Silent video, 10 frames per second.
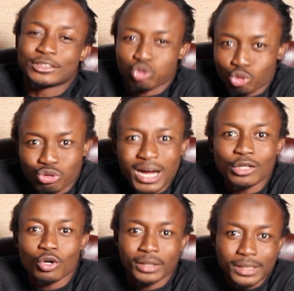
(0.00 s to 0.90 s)
to
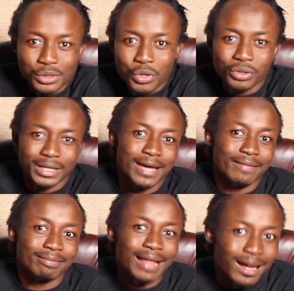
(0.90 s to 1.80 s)
run on its own,
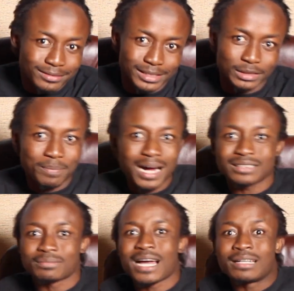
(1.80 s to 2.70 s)
and that is
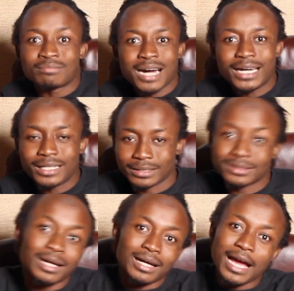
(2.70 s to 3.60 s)
backed by
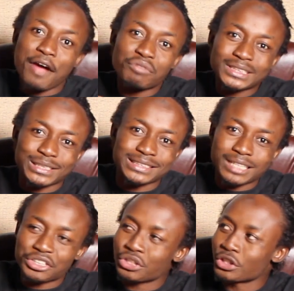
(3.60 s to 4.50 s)
miners. Every
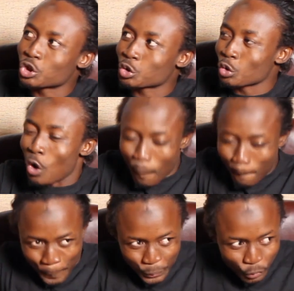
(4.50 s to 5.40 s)
transaction is
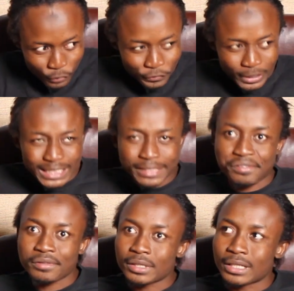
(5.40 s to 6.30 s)
provably
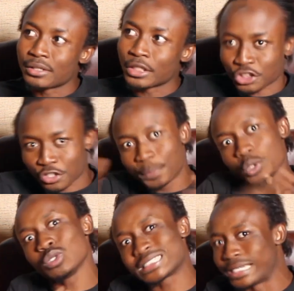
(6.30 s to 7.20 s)

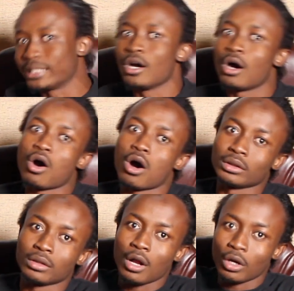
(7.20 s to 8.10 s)
distributed
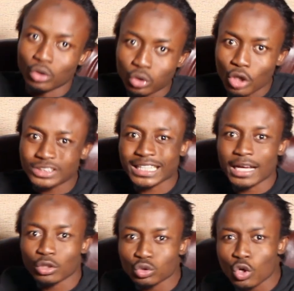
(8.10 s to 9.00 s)
on lots
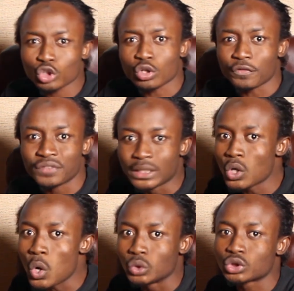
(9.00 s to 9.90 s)
and lots of
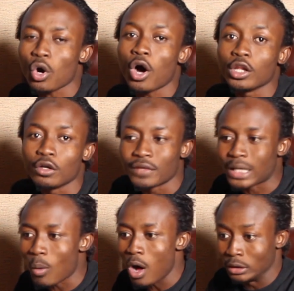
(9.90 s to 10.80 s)
nodes all over
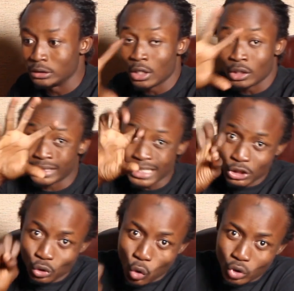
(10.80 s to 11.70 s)
the world.
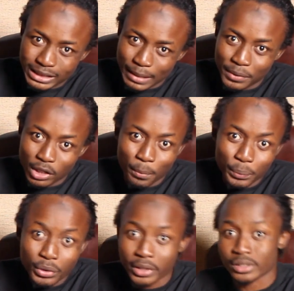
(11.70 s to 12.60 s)
These nodes can be
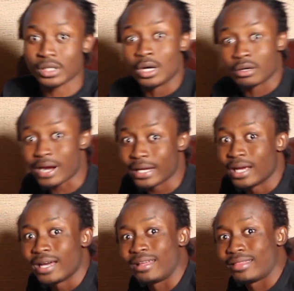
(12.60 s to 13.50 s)
computers, right?
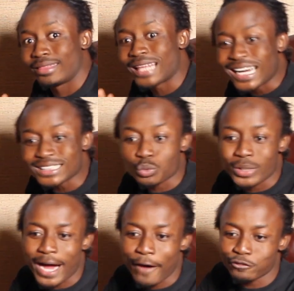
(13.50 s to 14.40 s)
And that
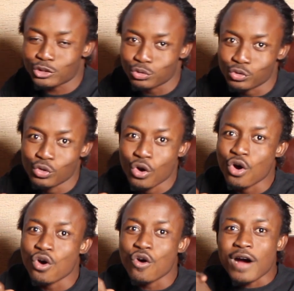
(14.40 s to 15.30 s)
we have to
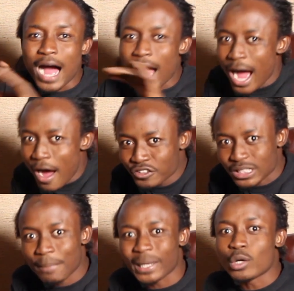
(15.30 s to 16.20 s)
have
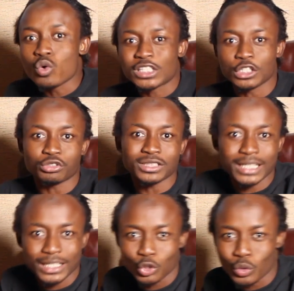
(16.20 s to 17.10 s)
somebody who is
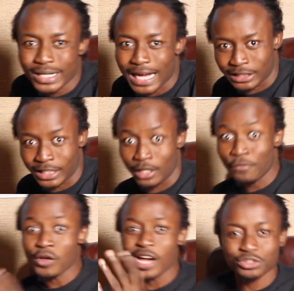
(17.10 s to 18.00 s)
interested in doing that. And
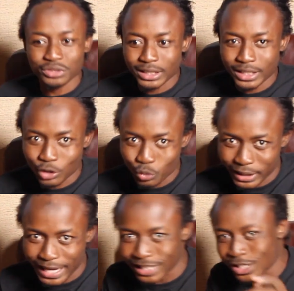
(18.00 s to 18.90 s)
if you are interested in
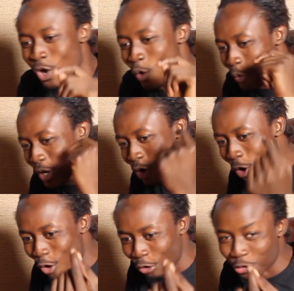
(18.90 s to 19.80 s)
doing that, we
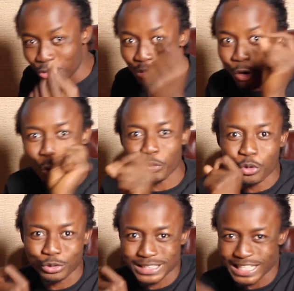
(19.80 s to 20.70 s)
call you, or we
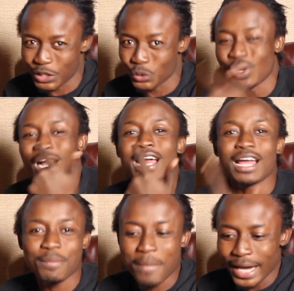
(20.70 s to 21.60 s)
consider you
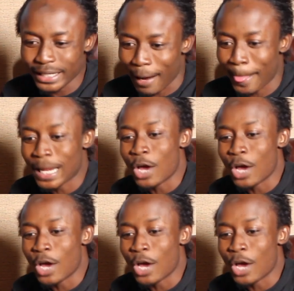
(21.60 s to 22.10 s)
a miner.